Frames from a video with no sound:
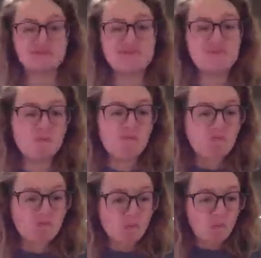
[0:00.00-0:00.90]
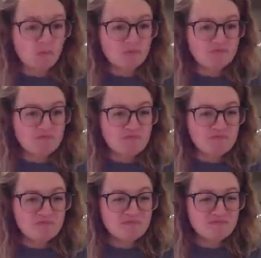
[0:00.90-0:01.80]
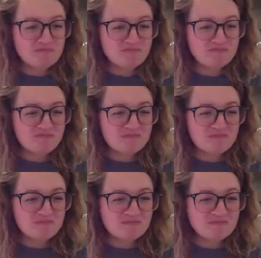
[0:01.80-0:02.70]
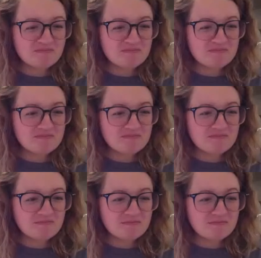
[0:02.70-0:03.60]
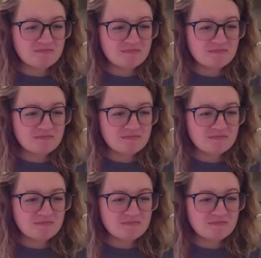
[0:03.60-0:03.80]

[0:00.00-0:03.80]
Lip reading: (silence)